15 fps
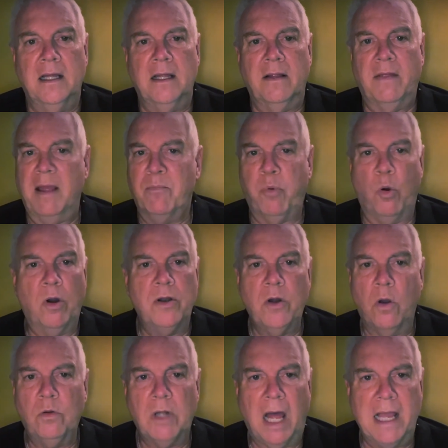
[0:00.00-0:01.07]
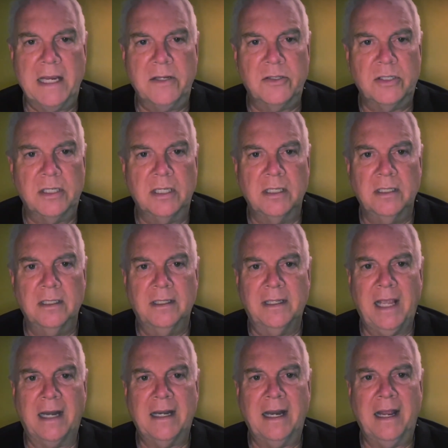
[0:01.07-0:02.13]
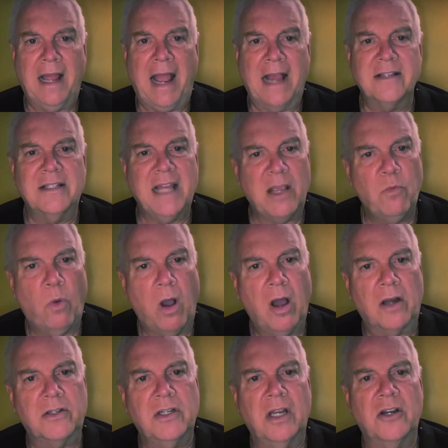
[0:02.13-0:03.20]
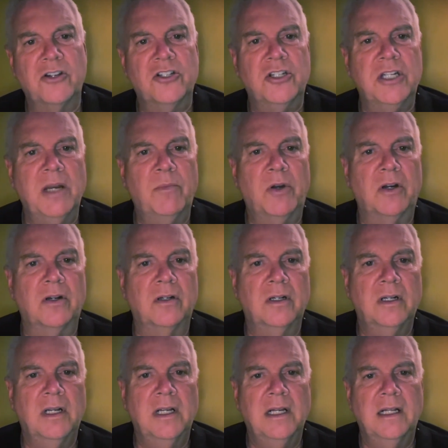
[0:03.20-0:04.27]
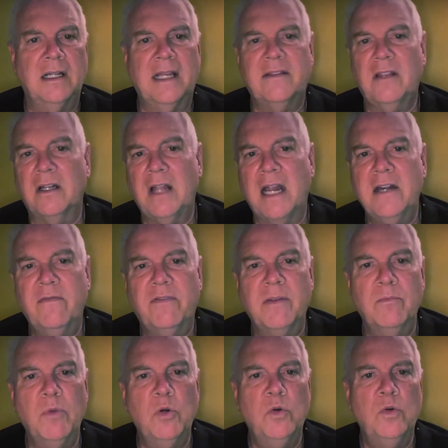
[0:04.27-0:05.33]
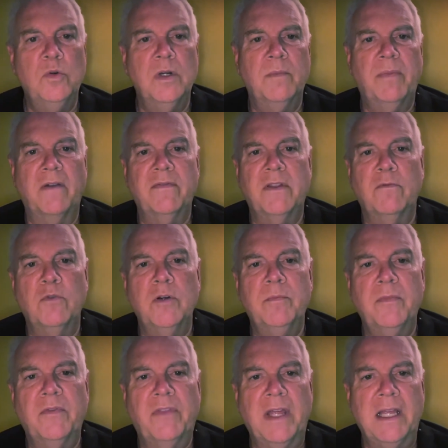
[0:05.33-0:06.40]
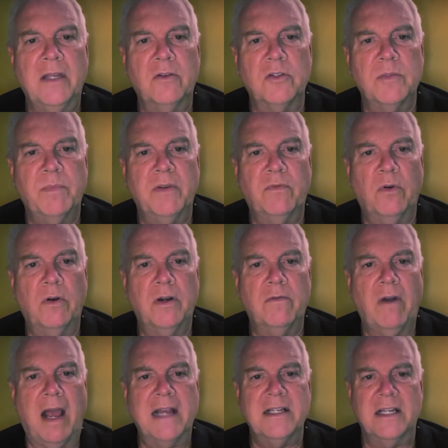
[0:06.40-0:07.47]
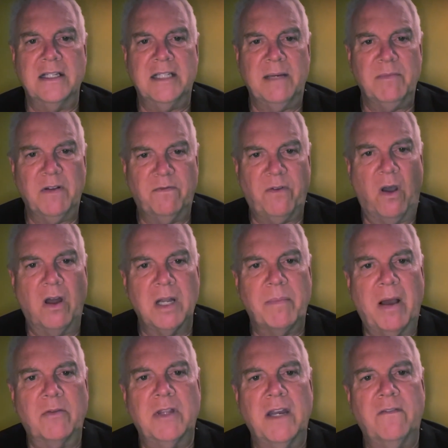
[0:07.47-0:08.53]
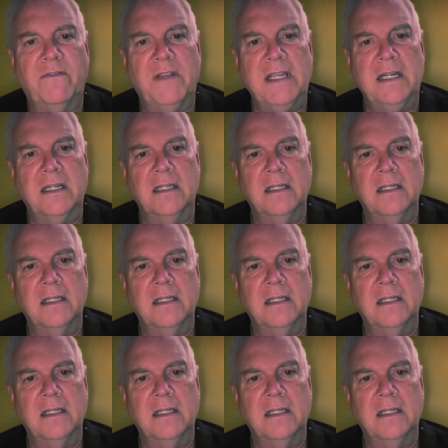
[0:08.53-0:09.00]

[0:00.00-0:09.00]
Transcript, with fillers: They bore no lights, yet as they walked, a shimmer, like the light of the moon above the rim of the hills before it rises, seemed to fall about their feet.